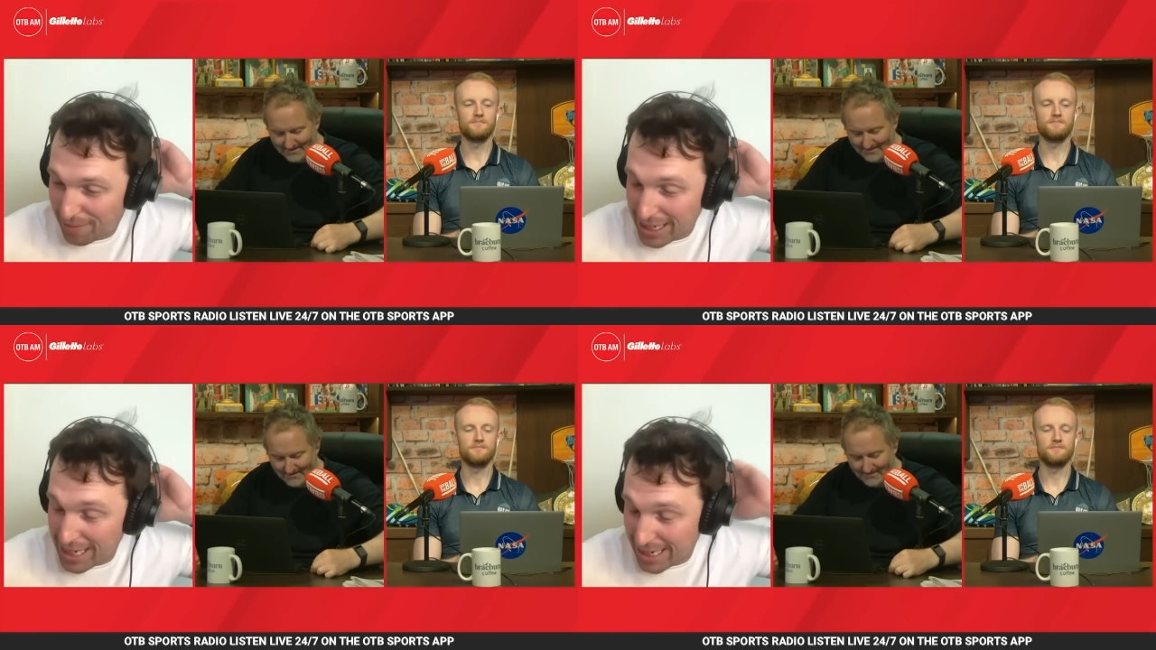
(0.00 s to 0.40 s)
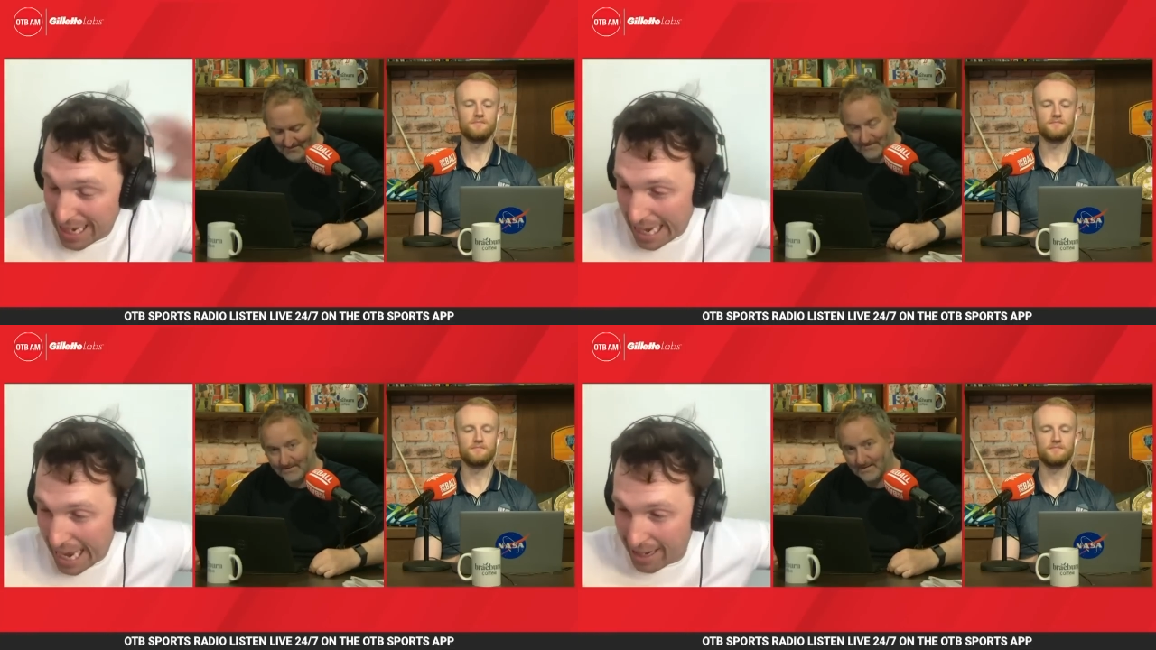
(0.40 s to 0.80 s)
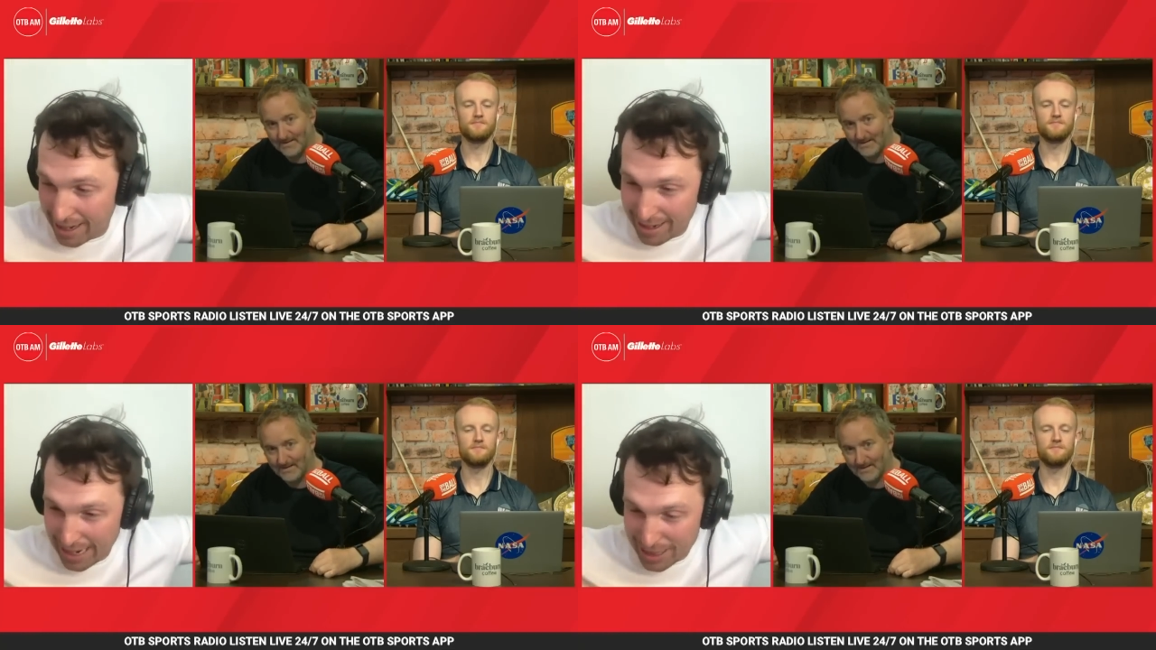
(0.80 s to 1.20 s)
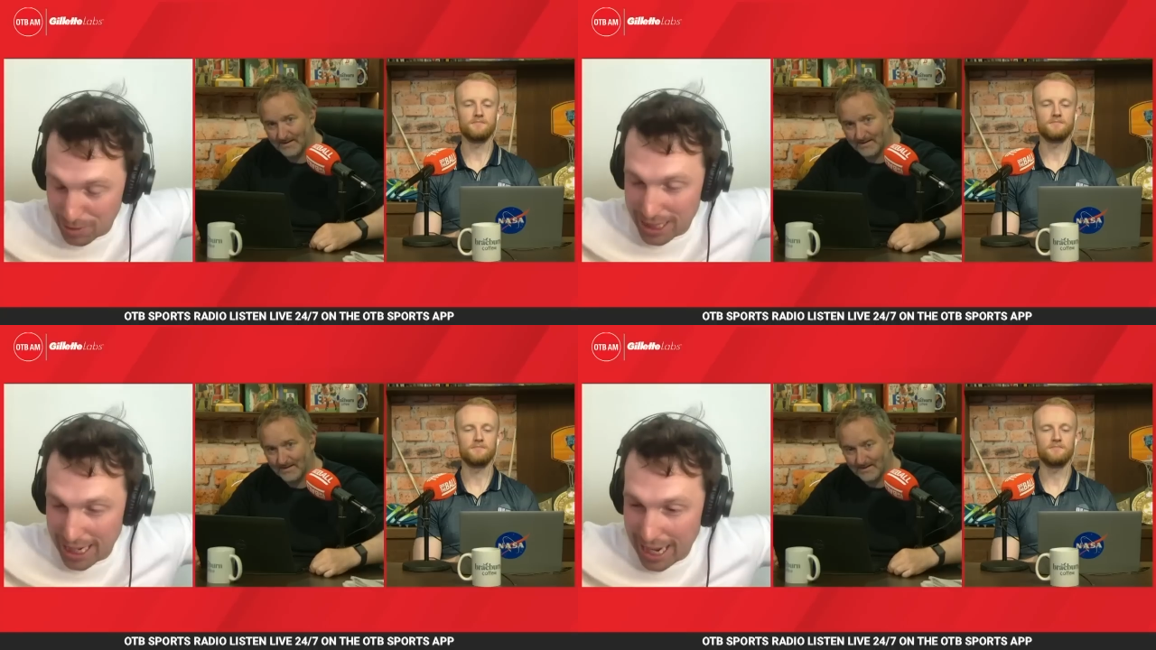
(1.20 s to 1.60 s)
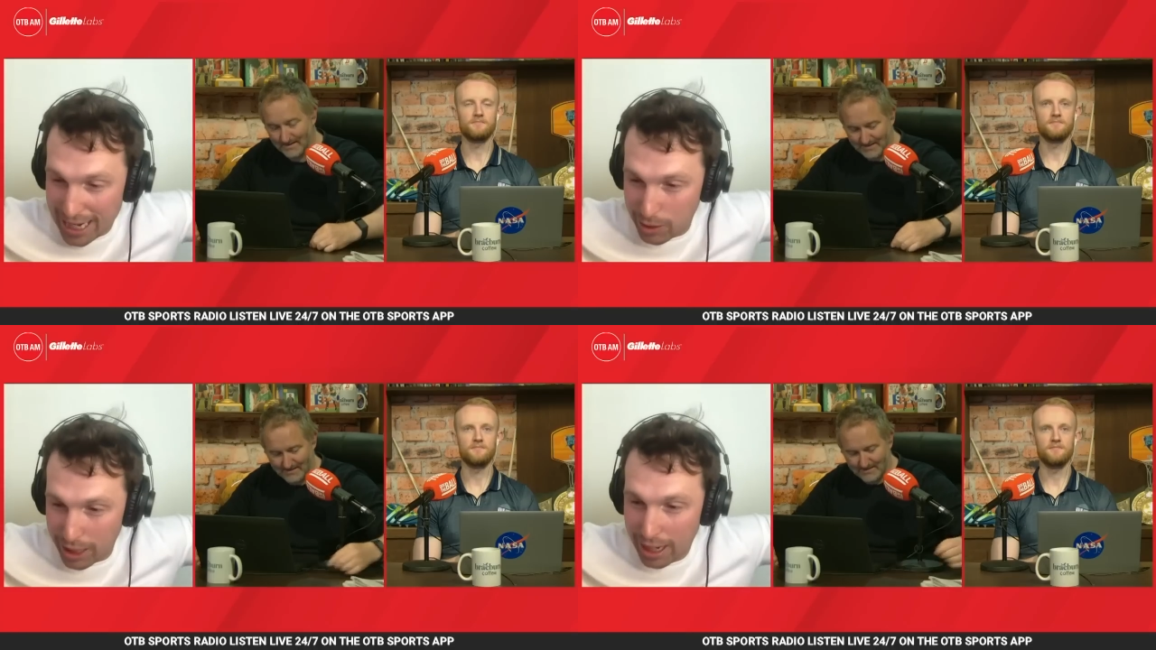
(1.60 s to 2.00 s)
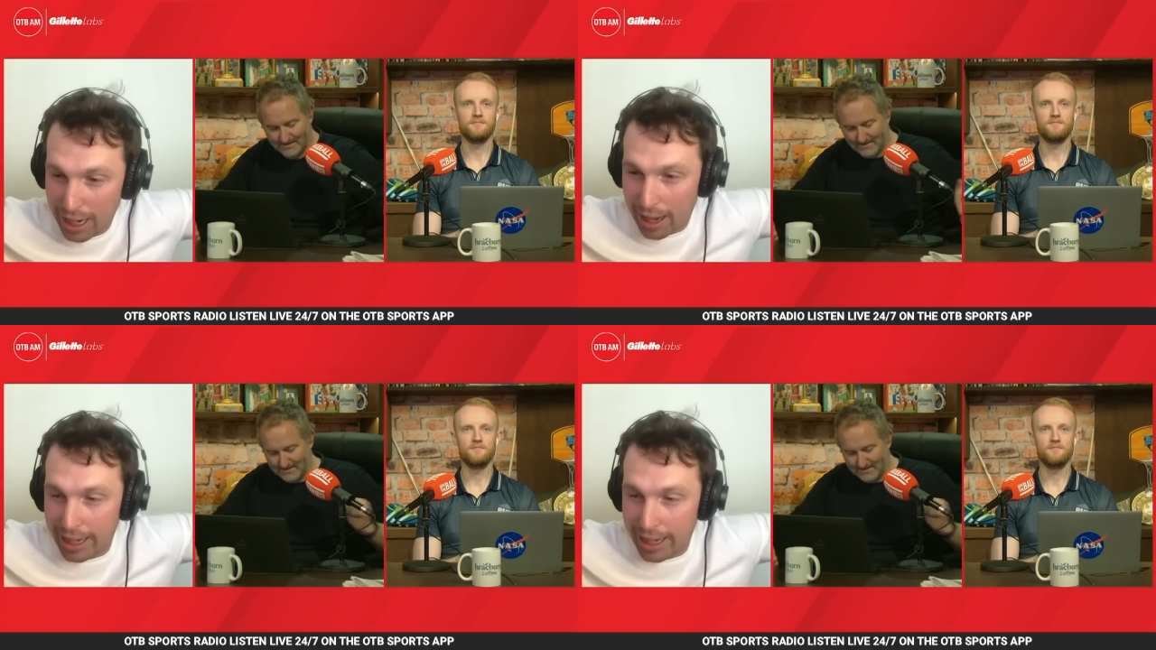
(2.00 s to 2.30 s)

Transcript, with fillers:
Speaker 1: If this is, again, as we said last week,